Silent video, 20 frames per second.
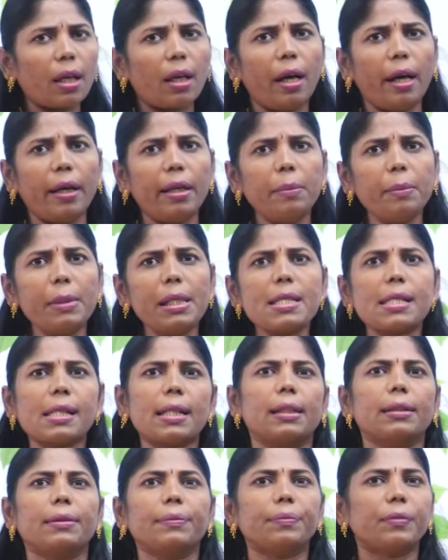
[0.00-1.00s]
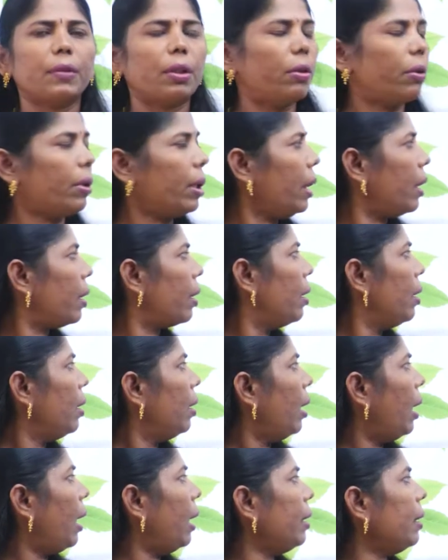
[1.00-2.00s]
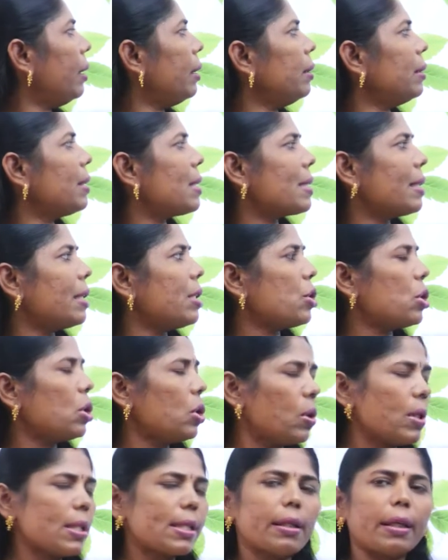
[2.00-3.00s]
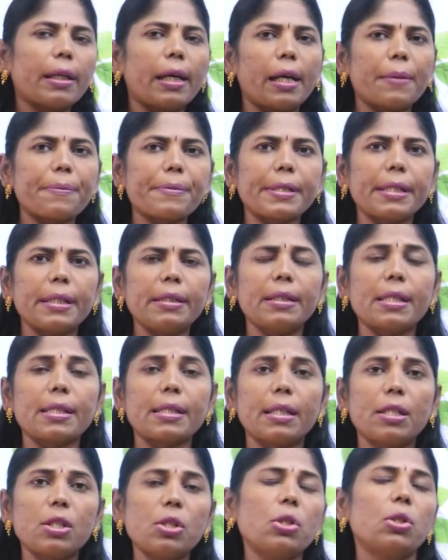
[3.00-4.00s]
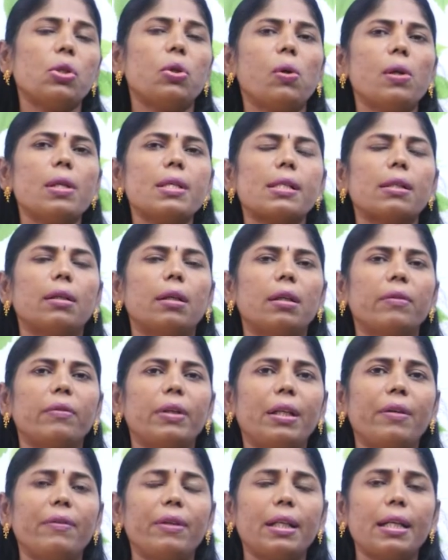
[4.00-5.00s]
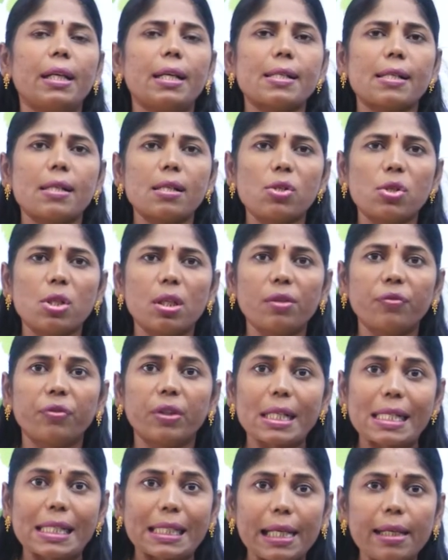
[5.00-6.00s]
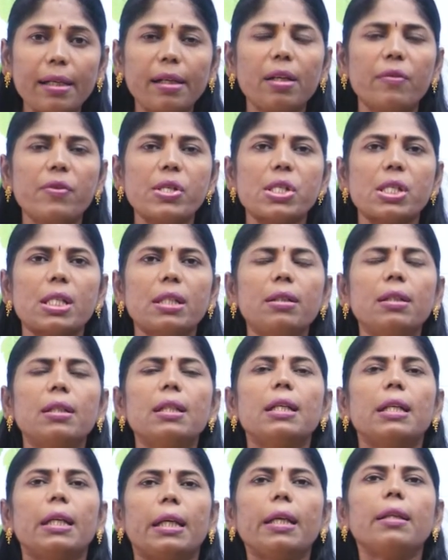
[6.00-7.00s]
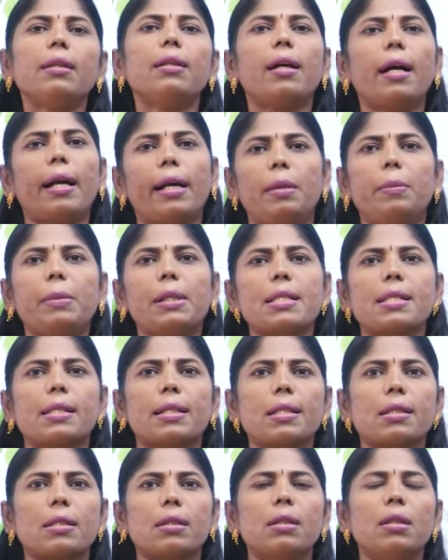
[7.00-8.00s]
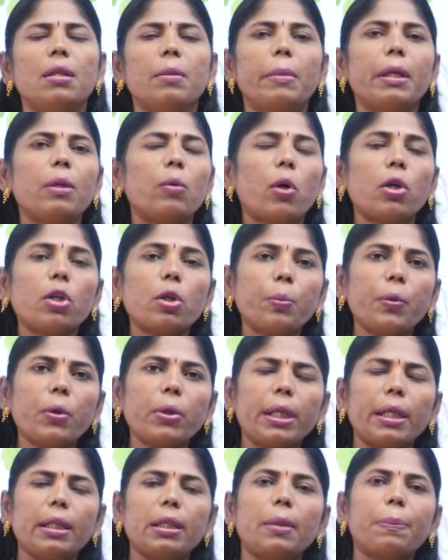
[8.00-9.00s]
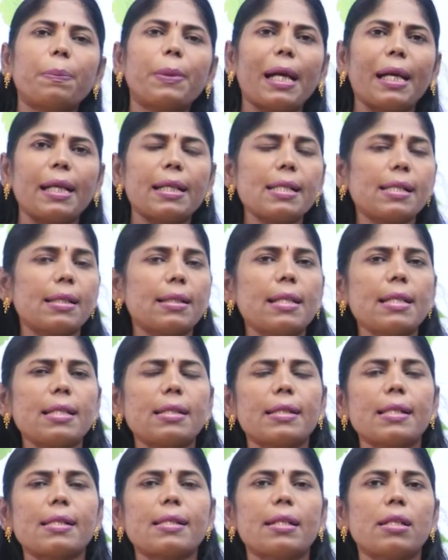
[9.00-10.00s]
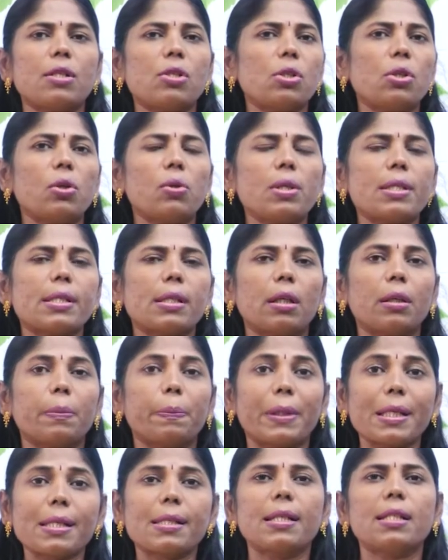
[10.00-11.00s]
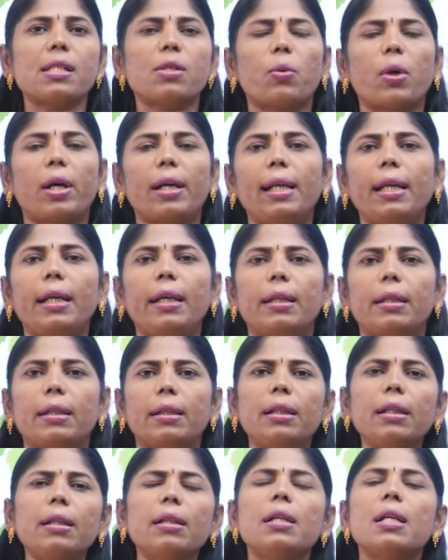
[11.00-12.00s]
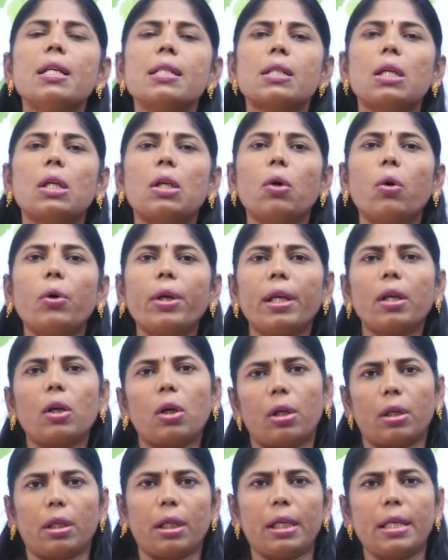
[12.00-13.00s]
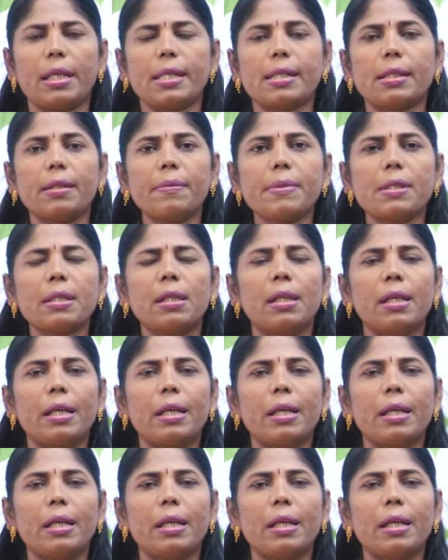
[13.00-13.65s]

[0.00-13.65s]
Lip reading: animal cell. Okay, and here the centrioles are absent. The centrioles are very essential for cell division in the animal cells. But what about in the plant cells? The centrioles are present only in the lower organisms.